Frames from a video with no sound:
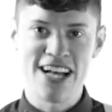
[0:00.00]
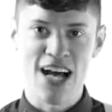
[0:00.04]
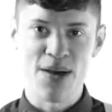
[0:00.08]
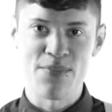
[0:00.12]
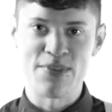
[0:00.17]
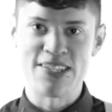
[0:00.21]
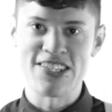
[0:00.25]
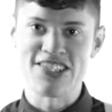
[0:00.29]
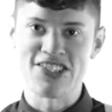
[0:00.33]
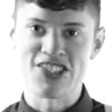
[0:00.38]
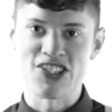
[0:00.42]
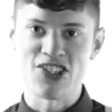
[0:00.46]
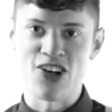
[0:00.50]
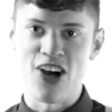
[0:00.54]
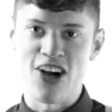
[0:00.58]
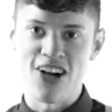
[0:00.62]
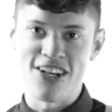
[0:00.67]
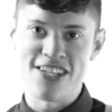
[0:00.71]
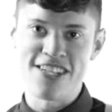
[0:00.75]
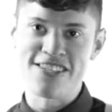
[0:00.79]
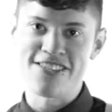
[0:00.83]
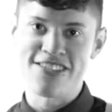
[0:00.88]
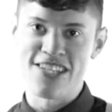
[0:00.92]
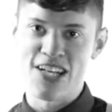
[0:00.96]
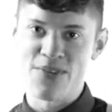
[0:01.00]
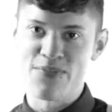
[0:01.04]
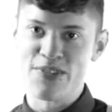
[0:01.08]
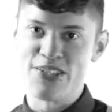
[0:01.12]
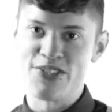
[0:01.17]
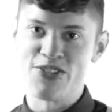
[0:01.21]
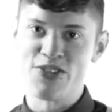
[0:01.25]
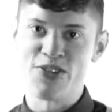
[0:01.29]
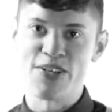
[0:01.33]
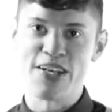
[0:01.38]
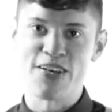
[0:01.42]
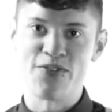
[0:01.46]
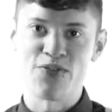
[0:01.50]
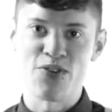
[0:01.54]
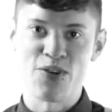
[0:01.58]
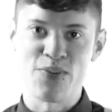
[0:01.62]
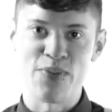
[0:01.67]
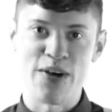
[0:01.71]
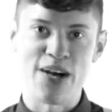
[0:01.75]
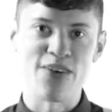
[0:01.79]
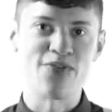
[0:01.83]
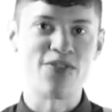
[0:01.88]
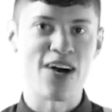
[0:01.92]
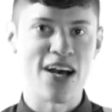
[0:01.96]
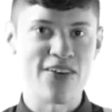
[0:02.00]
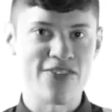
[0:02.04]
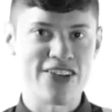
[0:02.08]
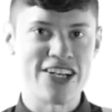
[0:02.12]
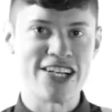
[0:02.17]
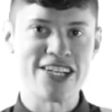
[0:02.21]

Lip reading: I'm a digital artist and I've been doing it for about 5